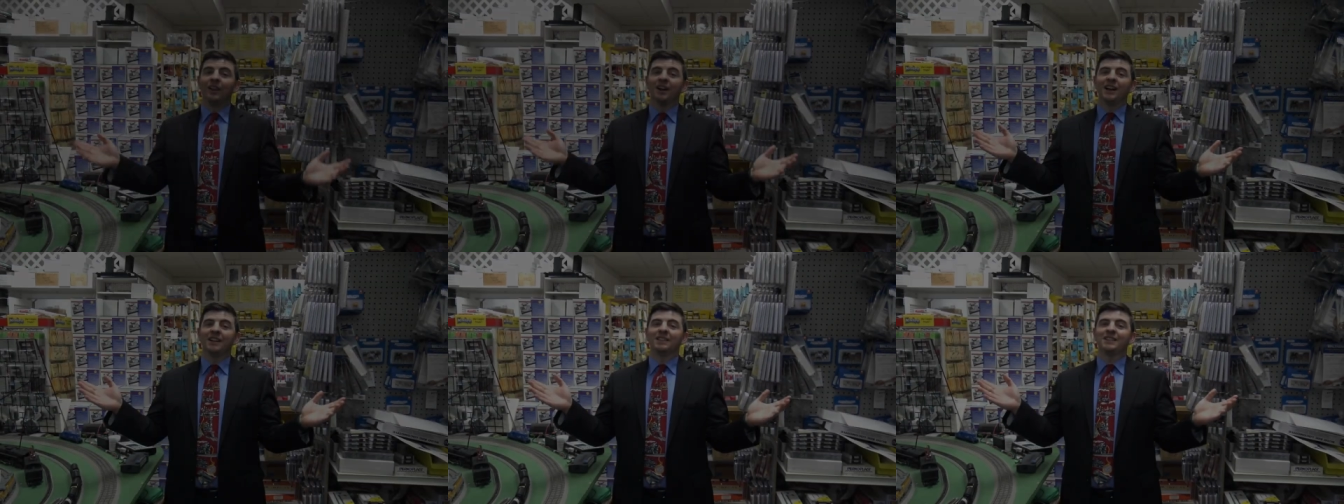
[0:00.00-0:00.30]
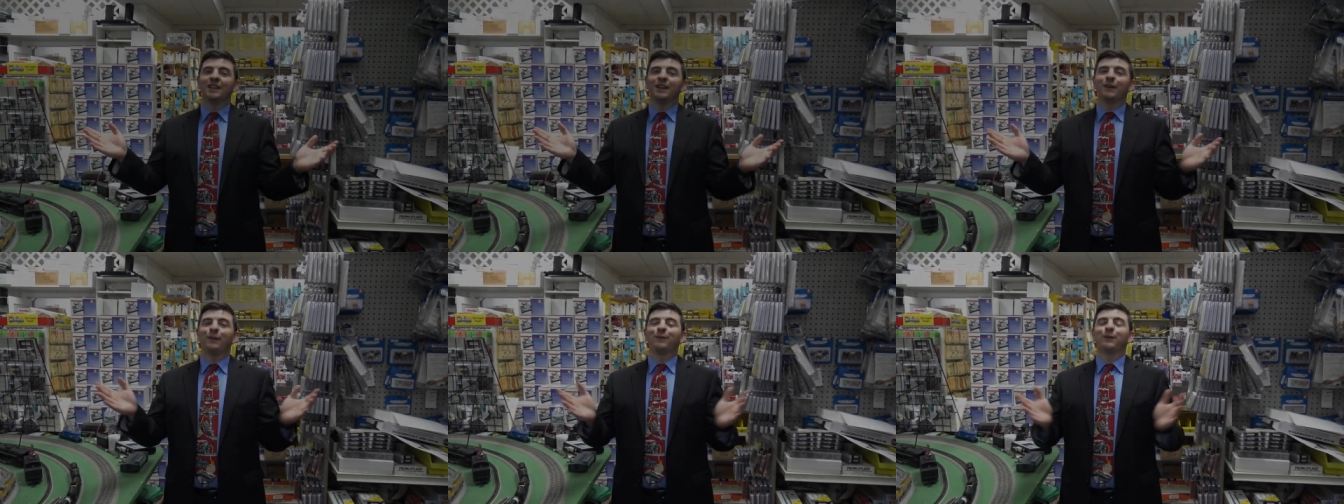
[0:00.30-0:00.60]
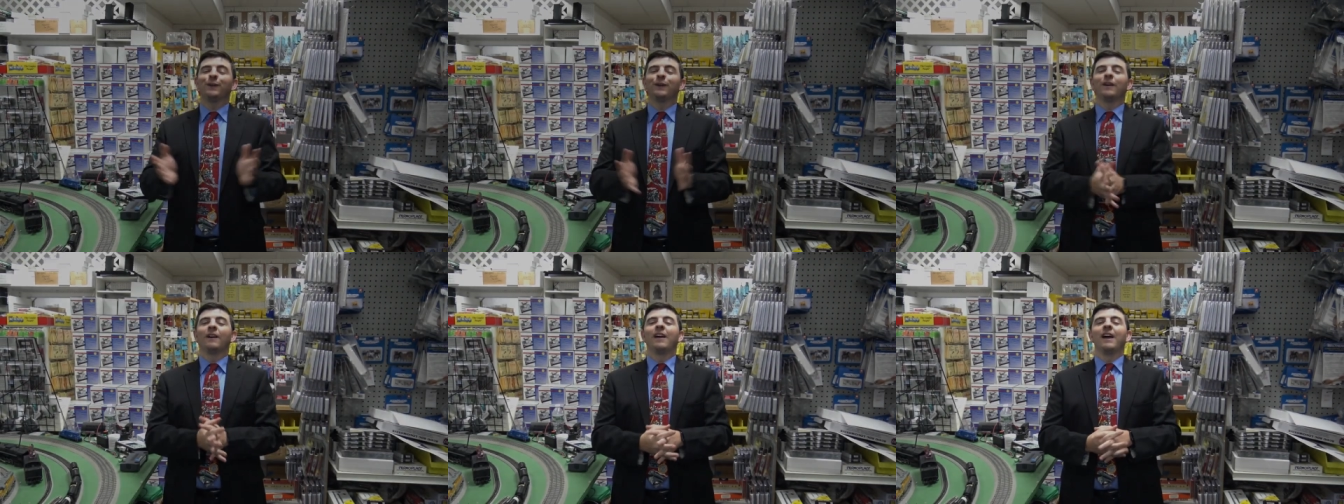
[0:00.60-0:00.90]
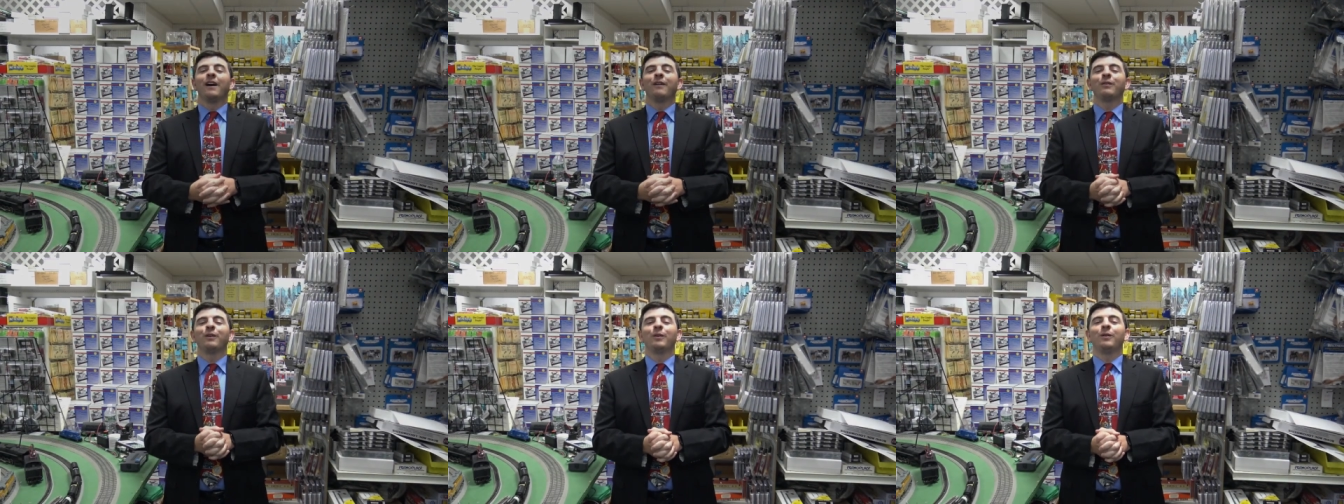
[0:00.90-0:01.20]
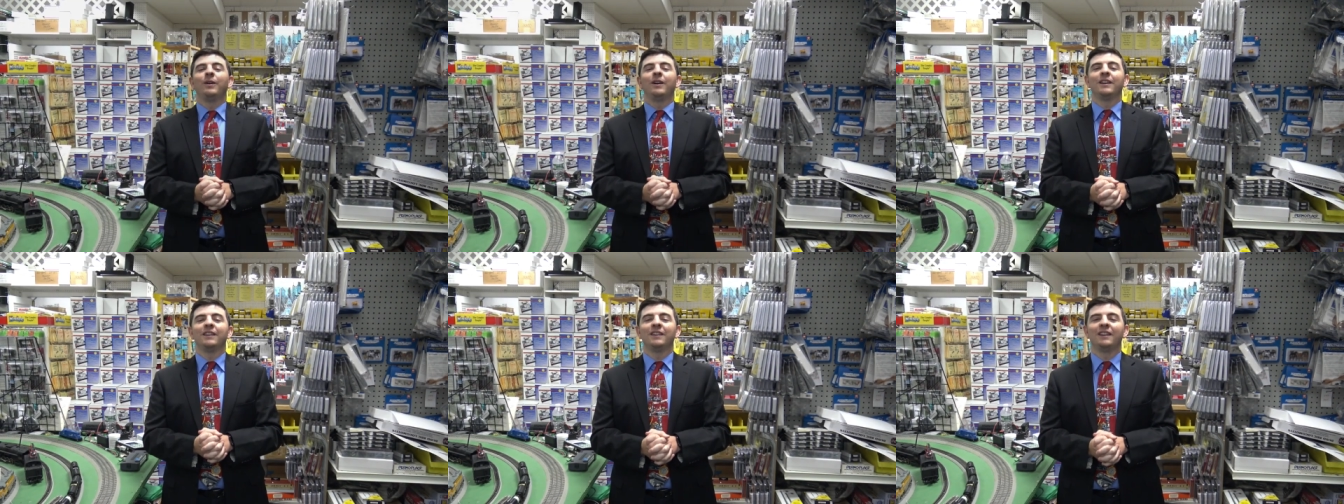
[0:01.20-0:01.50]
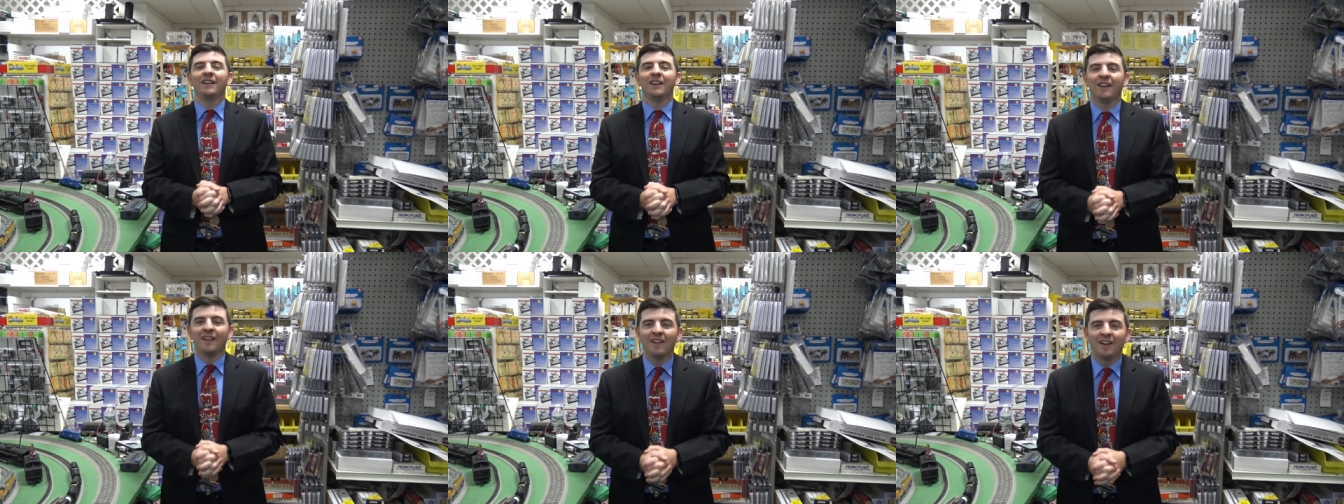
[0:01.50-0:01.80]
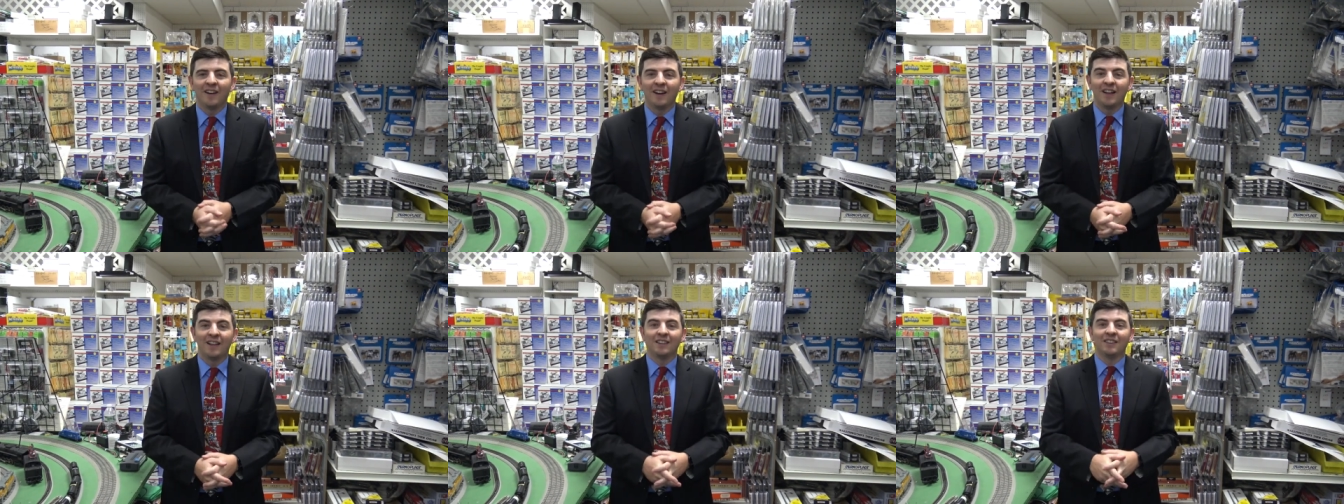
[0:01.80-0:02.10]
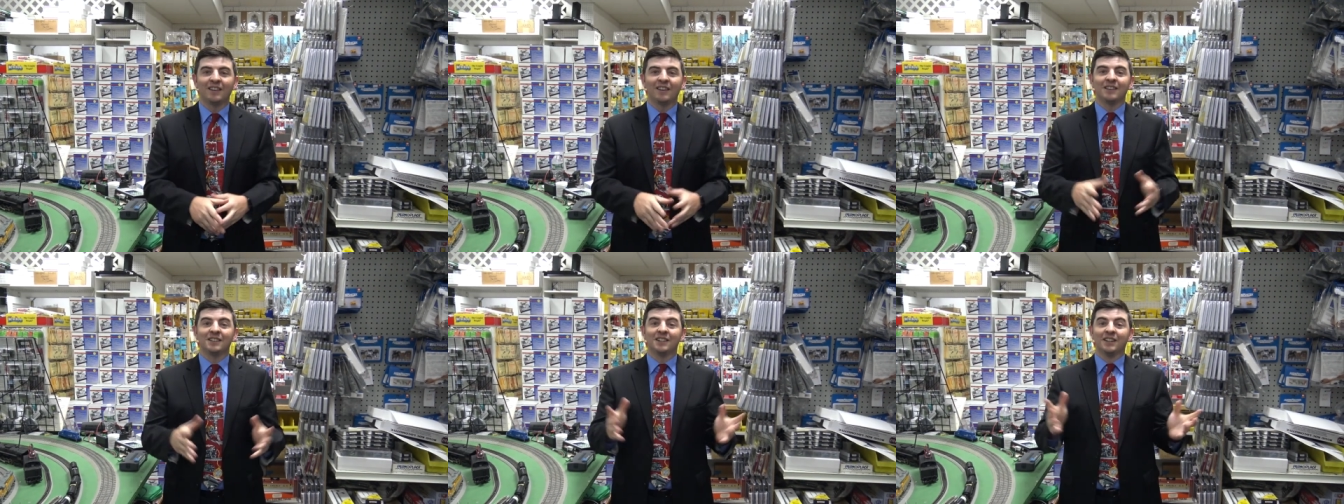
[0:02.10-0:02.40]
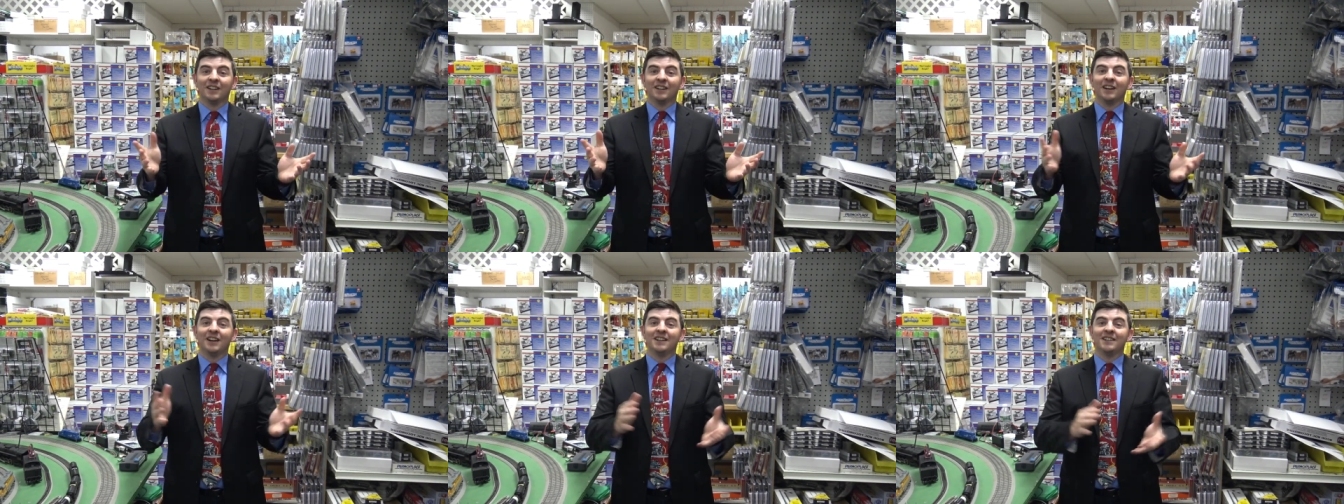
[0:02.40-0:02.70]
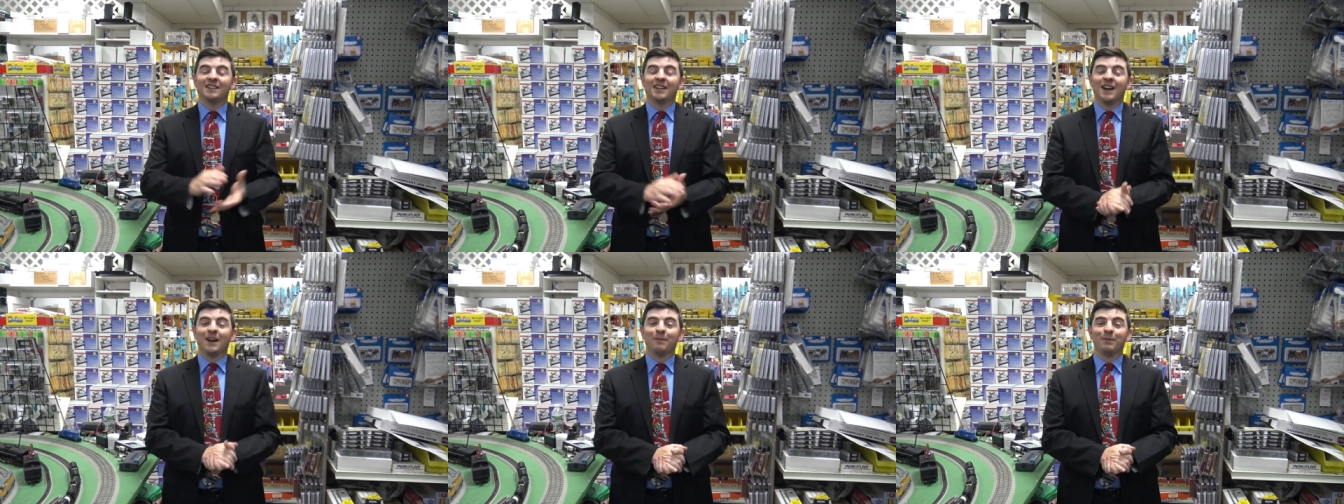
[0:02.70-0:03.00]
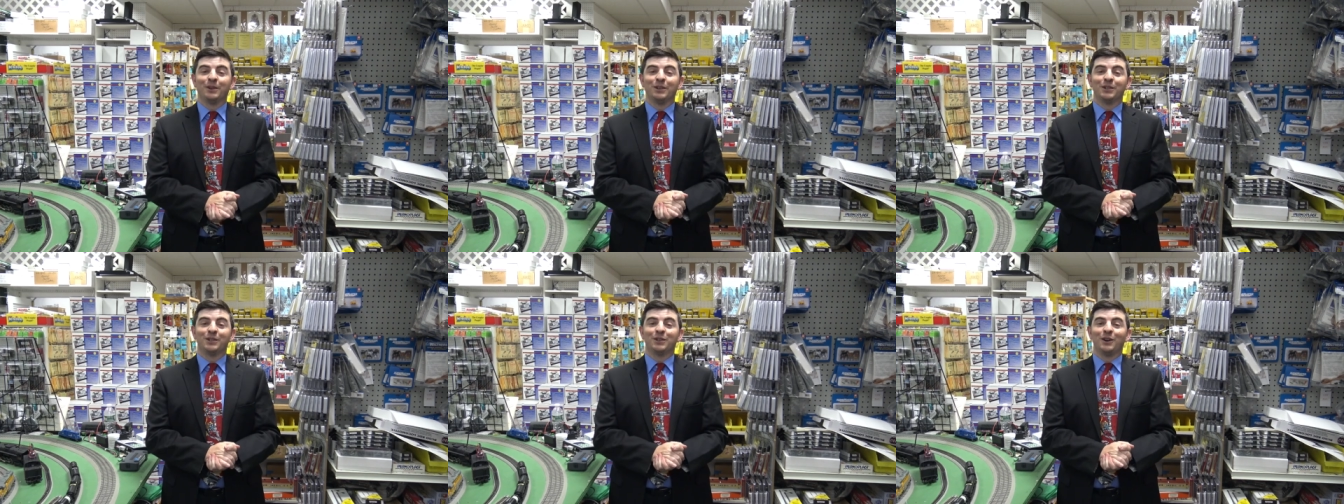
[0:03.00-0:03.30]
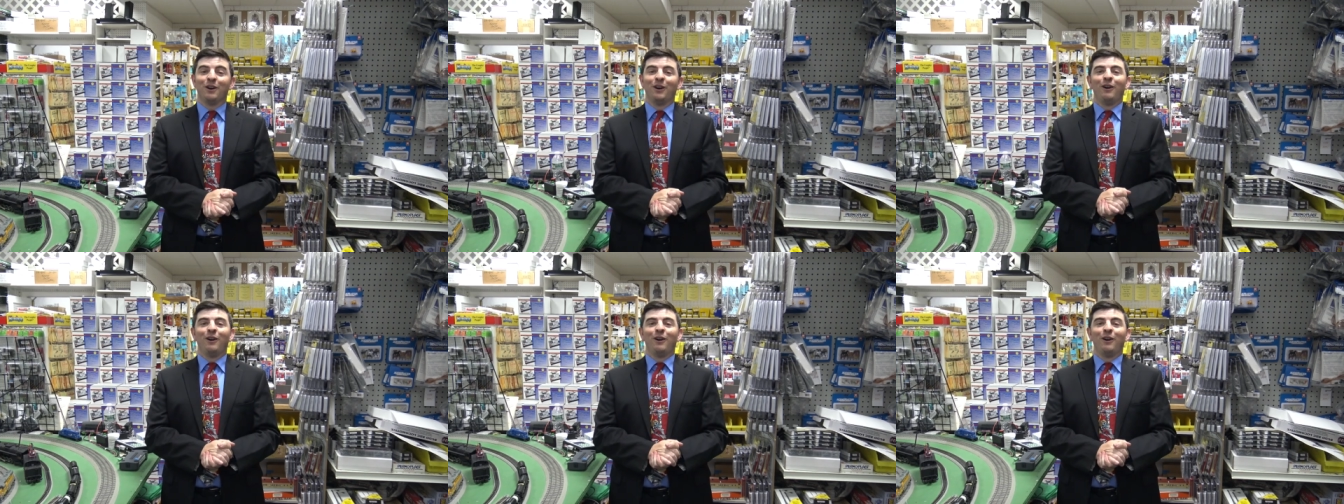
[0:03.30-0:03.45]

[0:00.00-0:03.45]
that's it for everyone here at the Tonight Dabbler Show.